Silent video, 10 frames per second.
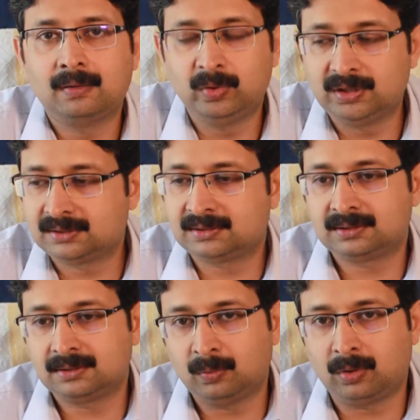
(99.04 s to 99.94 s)
which
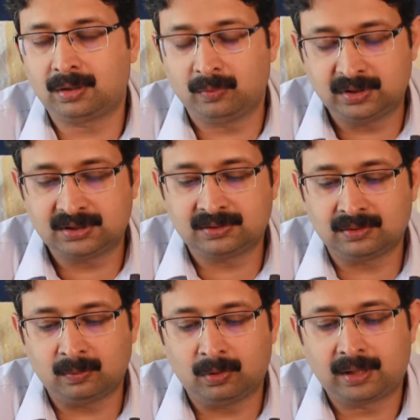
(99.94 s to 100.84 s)
is
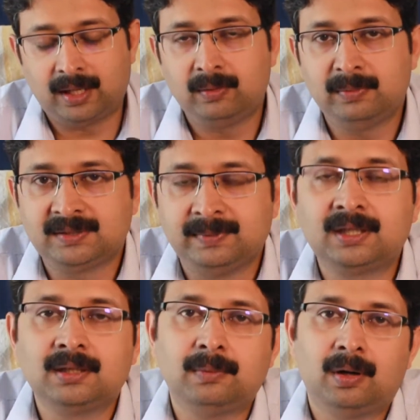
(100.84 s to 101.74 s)
what I will be
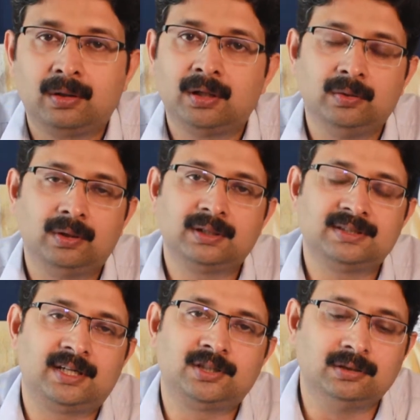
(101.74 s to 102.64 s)
speaking about during
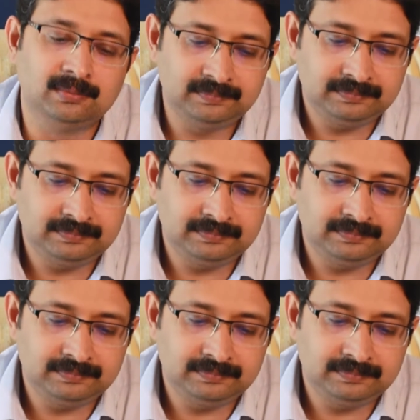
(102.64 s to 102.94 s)
this session,